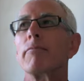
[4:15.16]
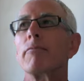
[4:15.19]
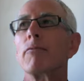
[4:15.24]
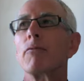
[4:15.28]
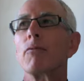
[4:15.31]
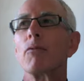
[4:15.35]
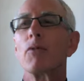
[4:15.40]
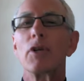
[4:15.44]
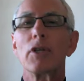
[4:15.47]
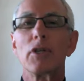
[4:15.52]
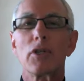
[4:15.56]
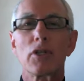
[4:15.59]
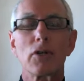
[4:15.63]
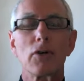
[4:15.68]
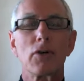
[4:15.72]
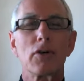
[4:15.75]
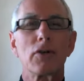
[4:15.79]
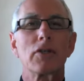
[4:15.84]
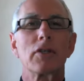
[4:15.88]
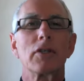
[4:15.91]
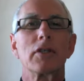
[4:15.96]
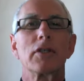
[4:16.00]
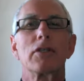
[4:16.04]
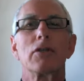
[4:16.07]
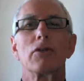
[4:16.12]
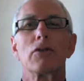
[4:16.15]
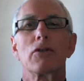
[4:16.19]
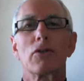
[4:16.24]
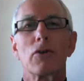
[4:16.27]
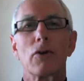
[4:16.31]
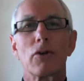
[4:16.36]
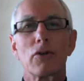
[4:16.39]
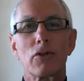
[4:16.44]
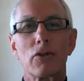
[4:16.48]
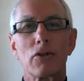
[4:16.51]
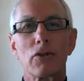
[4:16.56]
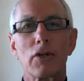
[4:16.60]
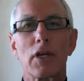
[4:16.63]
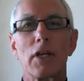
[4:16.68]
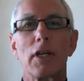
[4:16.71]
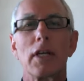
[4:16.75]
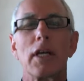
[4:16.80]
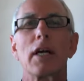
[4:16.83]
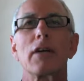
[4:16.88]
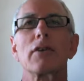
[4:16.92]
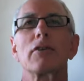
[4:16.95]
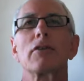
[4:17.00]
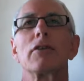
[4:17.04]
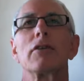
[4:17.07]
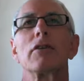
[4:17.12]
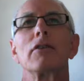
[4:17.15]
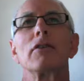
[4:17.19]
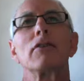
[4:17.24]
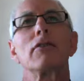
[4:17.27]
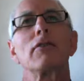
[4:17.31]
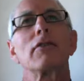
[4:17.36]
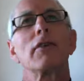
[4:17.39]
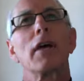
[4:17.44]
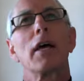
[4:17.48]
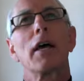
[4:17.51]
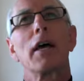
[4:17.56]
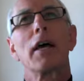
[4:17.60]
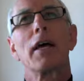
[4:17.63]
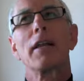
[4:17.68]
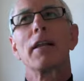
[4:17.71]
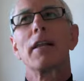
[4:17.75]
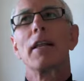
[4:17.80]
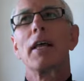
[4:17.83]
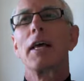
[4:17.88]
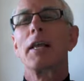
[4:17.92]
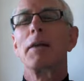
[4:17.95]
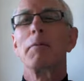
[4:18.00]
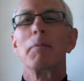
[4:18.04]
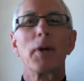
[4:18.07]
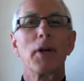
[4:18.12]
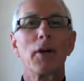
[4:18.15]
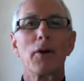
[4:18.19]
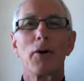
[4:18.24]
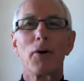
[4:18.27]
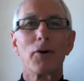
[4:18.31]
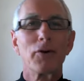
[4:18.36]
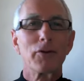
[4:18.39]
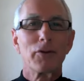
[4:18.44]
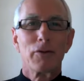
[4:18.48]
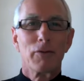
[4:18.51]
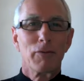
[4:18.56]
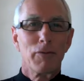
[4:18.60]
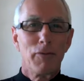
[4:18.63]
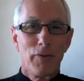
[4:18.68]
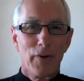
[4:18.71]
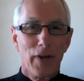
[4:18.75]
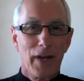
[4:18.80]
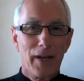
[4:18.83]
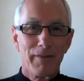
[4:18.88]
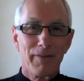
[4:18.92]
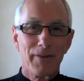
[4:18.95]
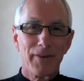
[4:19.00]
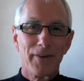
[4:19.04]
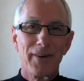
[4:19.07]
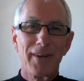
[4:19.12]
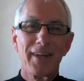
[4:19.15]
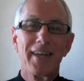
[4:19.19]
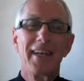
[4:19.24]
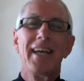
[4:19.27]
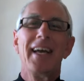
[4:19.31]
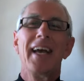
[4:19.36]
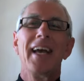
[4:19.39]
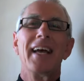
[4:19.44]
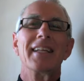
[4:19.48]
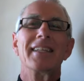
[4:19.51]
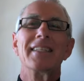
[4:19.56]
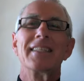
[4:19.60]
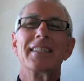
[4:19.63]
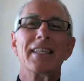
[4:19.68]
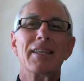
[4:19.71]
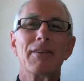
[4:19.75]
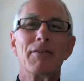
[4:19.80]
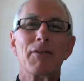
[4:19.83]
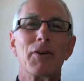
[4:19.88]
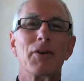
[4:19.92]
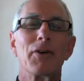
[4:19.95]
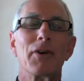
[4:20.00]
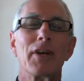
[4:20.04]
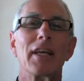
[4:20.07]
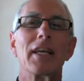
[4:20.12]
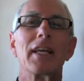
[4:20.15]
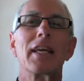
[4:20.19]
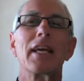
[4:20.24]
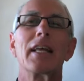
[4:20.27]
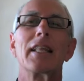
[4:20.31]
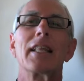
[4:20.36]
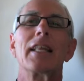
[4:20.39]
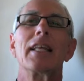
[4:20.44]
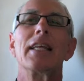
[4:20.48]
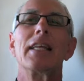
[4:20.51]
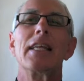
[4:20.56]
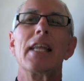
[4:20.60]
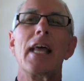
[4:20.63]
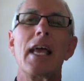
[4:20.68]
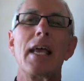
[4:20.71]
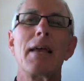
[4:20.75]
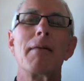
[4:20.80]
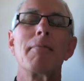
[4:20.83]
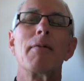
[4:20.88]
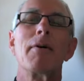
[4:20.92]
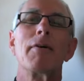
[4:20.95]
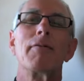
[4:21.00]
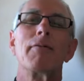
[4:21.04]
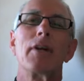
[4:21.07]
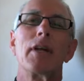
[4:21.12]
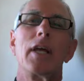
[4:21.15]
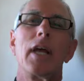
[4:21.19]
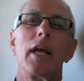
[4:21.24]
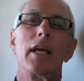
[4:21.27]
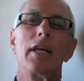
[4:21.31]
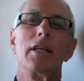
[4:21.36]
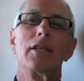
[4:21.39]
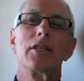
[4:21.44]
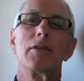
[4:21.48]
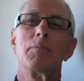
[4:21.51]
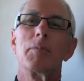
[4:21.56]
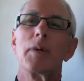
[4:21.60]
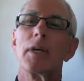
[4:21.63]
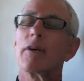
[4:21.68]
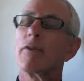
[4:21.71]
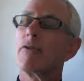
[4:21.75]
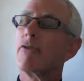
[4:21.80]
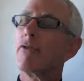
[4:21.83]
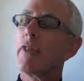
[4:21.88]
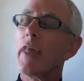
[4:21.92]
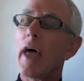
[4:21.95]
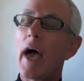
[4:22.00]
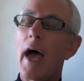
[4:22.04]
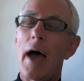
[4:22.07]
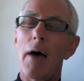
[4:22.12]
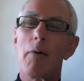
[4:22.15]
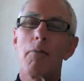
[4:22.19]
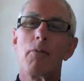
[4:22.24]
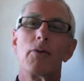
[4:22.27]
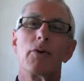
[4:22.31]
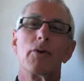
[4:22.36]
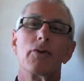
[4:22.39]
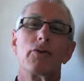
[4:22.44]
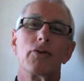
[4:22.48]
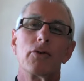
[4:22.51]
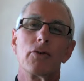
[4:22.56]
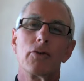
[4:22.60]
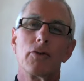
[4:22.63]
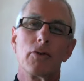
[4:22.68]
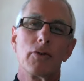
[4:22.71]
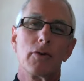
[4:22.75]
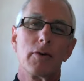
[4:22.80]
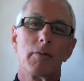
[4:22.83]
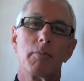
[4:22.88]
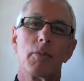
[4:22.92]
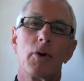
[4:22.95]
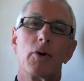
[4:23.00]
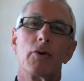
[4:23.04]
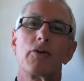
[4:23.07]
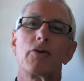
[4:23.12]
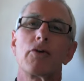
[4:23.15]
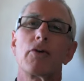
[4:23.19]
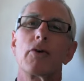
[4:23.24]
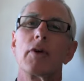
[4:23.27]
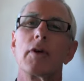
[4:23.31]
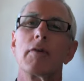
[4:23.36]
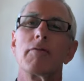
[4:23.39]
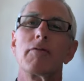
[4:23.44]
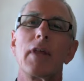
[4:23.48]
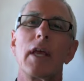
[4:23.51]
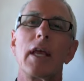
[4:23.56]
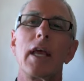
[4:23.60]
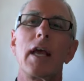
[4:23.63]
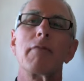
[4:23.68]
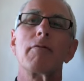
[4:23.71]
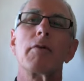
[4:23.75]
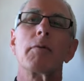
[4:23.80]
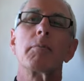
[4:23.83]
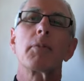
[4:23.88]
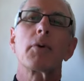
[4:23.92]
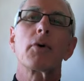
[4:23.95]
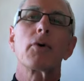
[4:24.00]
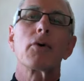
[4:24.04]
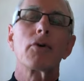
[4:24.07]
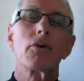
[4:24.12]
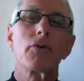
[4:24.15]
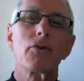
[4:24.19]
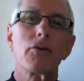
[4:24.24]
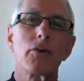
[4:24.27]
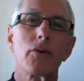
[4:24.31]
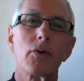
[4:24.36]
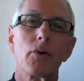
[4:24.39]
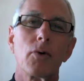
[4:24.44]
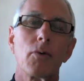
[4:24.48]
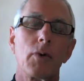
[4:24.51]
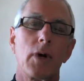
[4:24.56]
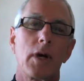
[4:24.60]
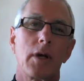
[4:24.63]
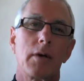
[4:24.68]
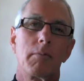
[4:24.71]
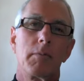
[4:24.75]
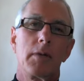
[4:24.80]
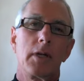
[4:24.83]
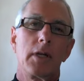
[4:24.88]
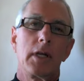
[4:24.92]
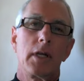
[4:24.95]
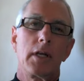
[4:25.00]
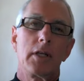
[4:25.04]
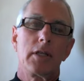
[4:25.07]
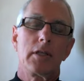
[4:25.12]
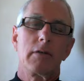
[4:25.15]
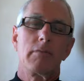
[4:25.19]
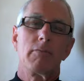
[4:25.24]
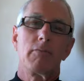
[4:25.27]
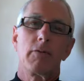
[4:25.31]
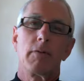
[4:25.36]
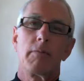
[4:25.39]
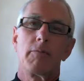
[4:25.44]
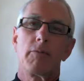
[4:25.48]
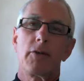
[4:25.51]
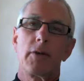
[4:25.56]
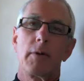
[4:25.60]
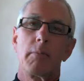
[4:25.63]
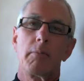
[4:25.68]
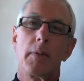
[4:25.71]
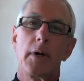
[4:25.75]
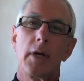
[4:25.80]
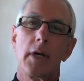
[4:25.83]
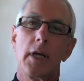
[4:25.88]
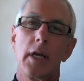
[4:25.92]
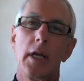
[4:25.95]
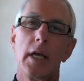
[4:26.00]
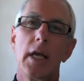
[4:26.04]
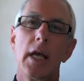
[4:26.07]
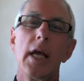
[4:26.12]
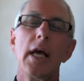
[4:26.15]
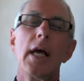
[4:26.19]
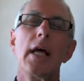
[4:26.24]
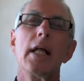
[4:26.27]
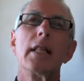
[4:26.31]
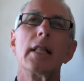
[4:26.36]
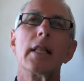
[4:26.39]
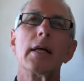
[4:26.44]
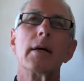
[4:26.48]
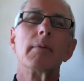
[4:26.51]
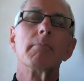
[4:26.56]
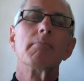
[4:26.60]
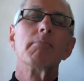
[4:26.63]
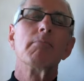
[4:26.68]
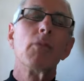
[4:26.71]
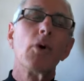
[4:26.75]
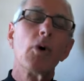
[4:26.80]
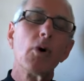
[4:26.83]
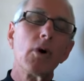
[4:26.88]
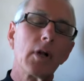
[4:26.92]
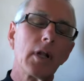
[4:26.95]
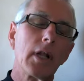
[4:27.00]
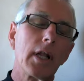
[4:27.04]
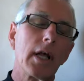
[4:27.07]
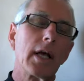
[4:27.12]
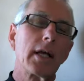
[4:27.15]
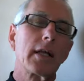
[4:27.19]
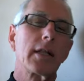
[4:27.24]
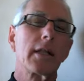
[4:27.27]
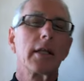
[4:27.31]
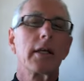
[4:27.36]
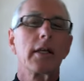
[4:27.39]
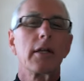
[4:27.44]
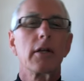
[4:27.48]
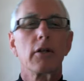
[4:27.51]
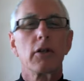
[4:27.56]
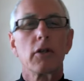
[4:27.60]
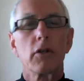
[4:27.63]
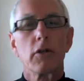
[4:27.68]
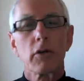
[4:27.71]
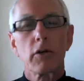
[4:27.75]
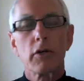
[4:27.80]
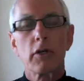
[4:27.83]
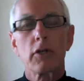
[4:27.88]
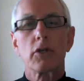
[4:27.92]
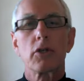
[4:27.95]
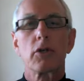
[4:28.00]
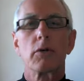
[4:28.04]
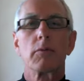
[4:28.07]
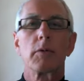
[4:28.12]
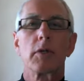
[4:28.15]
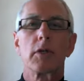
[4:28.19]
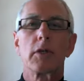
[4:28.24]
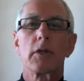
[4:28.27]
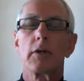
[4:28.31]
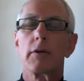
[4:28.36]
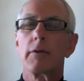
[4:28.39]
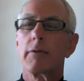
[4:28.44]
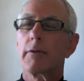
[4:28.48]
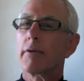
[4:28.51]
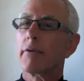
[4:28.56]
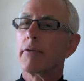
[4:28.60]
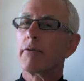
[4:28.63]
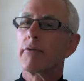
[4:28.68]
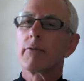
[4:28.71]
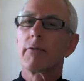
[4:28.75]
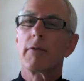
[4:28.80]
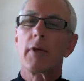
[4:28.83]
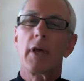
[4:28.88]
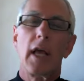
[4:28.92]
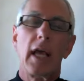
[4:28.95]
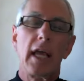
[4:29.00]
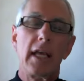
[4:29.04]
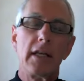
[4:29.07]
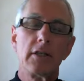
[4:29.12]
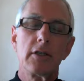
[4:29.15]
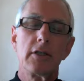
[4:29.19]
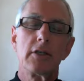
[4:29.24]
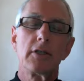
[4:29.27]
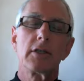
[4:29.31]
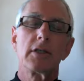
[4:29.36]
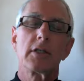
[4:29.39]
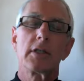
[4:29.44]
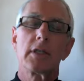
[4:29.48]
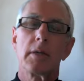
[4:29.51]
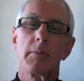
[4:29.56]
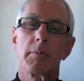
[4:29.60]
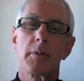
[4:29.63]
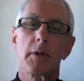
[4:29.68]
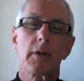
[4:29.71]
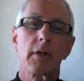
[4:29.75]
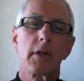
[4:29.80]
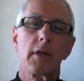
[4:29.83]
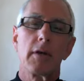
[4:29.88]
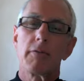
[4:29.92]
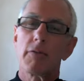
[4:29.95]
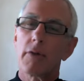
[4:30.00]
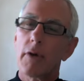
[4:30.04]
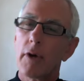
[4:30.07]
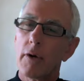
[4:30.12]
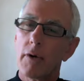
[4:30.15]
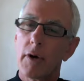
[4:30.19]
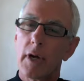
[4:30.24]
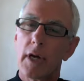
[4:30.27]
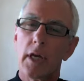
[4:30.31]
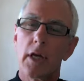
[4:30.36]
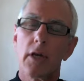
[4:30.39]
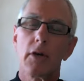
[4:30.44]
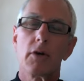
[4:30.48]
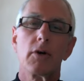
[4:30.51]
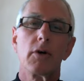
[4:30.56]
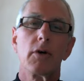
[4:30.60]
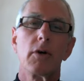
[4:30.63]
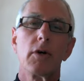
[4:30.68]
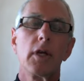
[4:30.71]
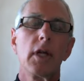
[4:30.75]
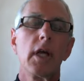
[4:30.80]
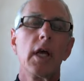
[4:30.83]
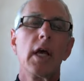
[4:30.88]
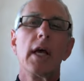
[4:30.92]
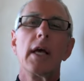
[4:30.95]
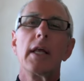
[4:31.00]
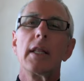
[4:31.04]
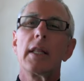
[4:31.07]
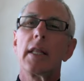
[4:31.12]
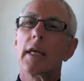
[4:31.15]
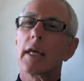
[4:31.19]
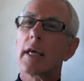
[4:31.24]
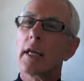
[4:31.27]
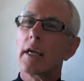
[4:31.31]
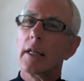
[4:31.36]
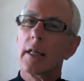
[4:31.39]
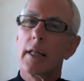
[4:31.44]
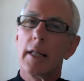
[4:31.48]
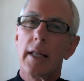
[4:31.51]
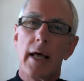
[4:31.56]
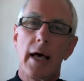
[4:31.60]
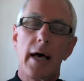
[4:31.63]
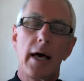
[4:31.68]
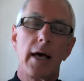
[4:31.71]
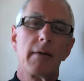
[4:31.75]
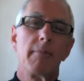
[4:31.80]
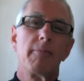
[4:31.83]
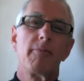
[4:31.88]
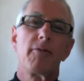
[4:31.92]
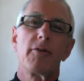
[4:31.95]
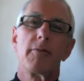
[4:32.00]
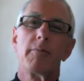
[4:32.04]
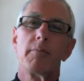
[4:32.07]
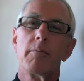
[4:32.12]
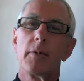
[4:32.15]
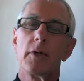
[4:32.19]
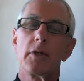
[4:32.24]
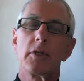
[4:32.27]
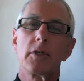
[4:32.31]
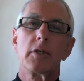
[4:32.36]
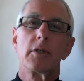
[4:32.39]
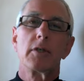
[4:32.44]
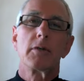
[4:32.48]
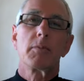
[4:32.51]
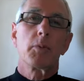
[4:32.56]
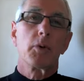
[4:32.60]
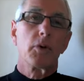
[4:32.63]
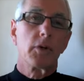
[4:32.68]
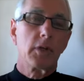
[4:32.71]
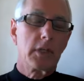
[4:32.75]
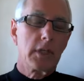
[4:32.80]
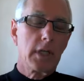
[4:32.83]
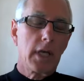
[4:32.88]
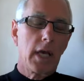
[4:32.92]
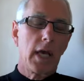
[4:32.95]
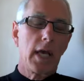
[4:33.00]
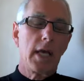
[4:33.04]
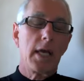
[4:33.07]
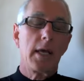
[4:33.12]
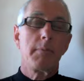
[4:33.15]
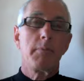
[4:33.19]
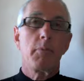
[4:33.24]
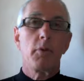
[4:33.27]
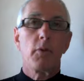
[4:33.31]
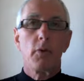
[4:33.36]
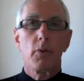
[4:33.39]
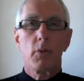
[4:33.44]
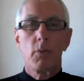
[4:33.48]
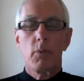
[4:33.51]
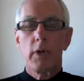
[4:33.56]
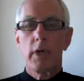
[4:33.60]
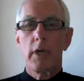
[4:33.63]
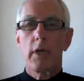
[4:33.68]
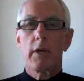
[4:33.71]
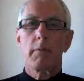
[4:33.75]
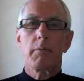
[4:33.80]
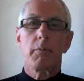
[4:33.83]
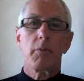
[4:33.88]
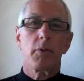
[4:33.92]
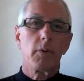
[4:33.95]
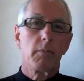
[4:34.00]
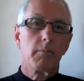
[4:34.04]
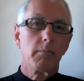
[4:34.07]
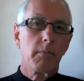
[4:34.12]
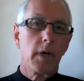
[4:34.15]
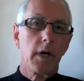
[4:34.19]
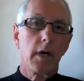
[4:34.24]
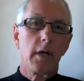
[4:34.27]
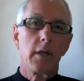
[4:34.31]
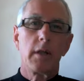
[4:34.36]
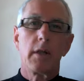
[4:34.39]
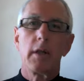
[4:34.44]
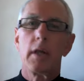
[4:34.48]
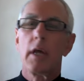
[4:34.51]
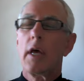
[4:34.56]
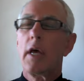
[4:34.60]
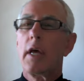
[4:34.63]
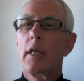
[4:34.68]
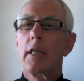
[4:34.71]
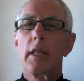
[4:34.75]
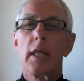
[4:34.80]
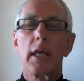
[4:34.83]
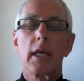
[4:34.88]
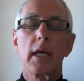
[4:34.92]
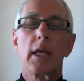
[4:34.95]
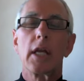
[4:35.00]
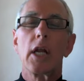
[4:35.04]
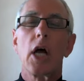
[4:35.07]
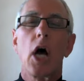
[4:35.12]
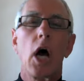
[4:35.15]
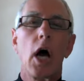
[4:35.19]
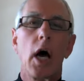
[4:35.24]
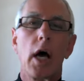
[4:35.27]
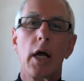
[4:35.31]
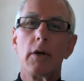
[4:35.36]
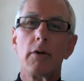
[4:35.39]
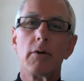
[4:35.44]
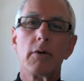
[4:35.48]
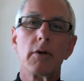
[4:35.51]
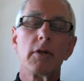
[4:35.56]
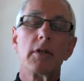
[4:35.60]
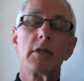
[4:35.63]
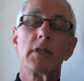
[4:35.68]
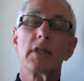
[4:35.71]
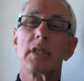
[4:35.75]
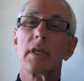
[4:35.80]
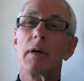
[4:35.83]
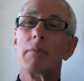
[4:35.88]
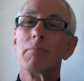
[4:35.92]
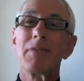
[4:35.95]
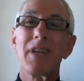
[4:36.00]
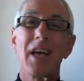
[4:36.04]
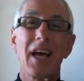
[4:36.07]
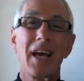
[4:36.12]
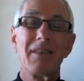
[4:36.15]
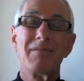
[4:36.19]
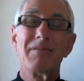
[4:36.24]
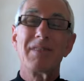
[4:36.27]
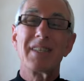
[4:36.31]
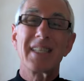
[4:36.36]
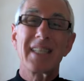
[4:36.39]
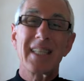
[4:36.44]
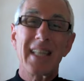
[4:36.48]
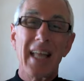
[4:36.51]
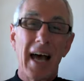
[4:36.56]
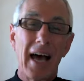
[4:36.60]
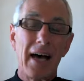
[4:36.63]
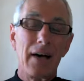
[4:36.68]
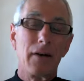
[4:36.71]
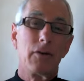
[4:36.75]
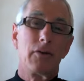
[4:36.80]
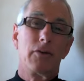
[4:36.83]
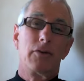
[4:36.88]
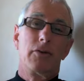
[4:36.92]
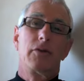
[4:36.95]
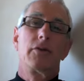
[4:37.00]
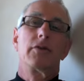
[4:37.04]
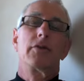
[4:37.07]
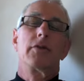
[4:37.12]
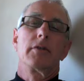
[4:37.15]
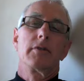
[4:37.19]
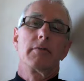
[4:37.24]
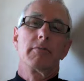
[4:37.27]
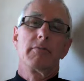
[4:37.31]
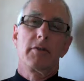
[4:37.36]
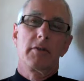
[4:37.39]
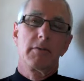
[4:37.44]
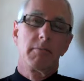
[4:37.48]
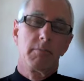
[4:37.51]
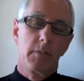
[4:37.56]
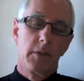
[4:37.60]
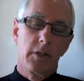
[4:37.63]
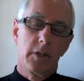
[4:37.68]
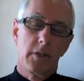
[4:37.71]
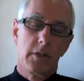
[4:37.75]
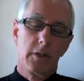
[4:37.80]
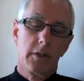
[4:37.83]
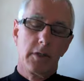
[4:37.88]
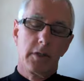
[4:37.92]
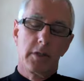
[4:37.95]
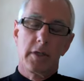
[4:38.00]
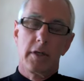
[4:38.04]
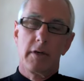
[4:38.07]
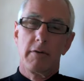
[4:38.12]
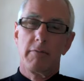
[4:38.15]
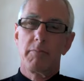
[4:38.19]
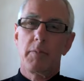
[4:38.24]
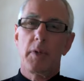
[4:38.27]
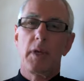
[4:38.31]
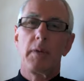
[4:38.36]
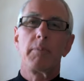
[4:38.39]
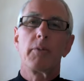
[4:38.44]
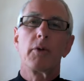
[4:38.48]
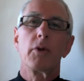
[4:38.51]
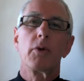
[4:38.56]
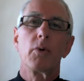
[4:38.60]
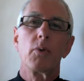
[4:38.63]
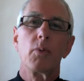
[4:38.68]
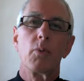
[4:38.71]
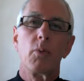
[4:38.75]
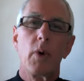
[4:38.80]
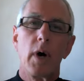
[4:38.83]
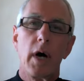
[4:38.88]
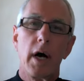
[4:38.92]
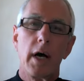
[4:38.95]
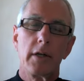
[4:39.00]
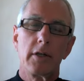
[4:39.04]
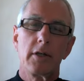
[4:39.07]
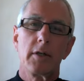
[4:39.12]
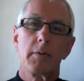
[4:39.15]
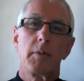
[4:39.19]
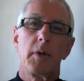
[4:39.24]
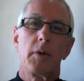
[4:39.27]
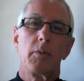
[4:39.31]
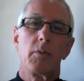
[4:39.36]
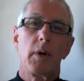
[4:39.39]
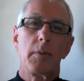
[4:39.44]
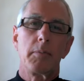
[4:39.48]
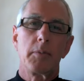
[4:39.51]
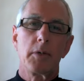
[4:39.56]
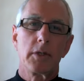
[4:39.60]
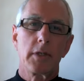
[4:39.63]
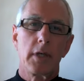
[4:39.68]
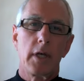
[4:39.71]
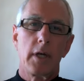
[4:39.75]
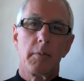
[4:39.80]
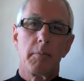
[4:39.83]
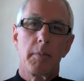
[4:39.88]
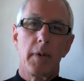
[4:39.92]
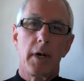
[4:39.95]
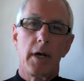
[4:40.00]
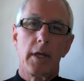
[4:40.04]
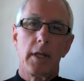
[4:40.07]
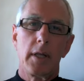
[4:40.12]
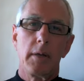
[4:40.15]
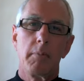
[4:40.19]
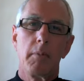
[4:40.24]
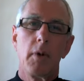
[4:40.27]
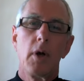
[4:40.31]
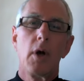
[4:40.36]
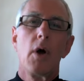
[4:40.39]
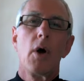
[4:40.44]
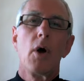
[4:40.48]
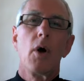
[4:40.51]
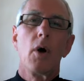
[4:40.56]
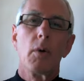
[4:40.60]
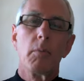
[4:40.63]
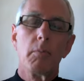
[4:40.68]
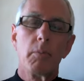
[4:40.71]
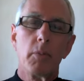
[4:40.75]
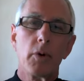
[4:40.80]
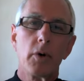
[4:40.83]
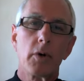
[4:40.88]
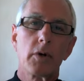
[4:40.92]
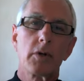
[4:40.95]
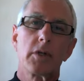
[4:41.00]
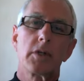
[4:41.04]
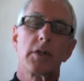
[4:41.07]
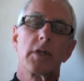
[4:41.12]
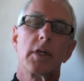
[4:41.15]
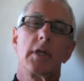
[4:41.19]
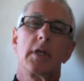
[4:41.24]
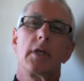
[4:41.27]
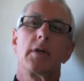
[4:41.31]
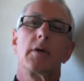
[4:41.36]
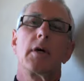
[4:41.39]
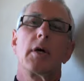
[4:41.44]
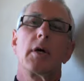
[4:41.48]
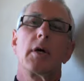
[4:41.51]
resources, your social connections, and anybody who owes you a favor, and see if you can get the name of an agent, because that will do you the most good. If they have a personal recommendation from somebody, they're more likely to look at your material, because agents typically, if they're any good, they get a lot of submissions per day, per week, per month. They get hundreds, sometimes thousands of submissions of people who want to be represented by them, or books that